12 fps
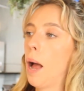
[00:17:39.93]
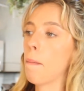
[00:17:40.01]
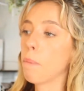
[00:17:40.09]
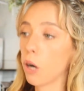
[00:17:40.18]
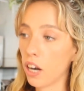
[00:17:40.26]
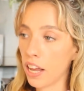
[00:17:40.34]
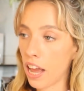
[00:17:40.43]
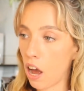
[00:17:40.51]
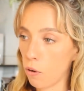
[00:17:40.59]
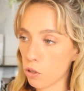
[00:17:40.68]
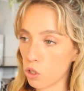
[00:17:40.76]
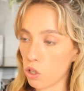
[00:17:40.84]
I'm burning
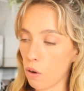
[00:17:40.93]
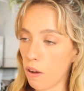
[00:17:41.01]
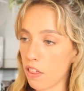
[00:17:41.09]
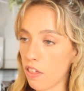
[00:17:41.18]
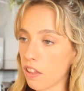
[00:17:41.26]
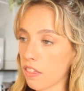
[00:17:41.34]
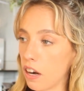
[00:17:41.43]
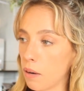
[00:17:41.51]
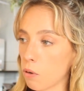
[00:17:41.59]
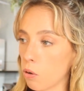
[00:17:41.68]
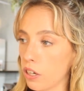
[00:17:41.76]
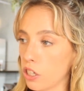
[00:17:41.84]
out, so I think that
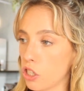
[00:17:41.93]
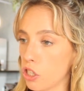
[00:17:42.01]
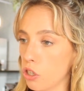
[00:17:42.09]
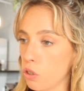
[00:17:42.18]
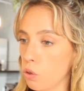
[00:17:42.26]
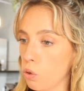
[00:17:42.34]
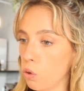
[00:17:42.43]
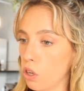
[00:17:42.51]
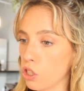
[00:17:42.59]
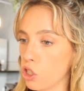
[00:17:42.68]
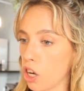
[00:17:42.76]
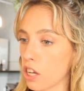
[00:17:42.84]
I'm going
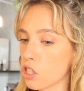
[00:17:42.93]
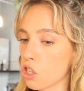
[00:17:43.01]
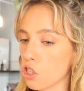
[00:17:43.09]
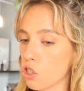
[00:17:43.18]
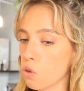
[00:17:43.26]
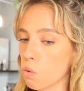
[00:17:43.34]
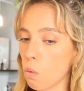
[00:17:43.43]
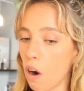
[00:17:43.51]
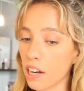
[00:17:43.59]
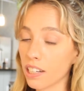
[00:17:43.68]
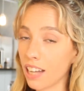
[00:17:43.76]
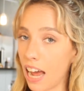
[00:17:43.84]
to just do
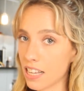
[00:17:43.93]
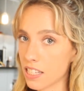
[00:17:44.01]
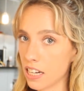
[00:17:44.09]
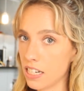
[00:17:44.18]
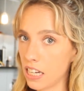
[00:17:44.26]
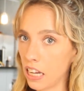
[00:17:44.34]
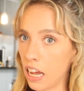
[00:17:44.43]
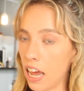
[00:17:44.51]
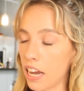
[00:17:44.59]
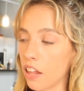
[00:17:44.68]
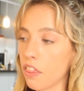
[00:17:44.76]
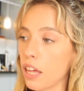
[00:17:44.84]
one last
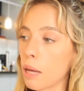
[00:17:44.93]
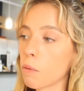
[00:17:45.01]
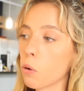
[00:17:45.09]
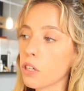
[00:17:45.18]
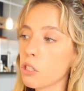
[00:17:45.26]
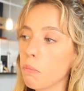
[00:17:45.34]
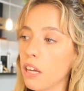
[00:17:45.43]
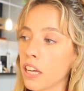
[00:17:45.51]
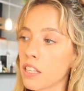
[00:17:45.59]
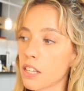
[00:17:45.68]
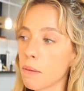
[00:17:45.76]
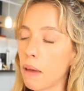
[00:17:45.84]
idea, and I think I'm going to make
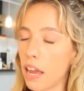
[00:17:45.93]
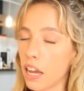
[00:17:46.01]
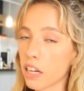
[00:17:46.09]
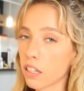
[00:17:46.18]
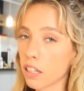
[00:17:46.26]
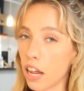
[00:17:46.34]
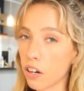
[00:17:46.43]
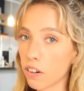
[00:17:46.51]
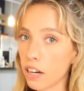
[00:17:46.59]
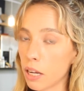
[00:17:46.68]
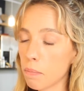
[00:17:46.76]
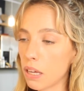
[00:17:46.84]
it some hand
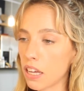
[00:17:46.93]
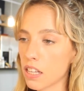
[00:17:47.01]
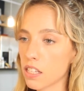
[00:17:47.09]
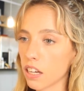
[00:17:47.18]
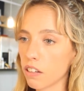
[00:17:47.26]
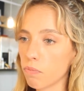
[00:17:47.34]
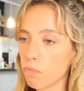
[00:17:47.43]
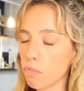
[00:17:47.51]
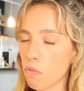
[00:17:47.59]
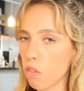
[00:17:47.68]
lettering because I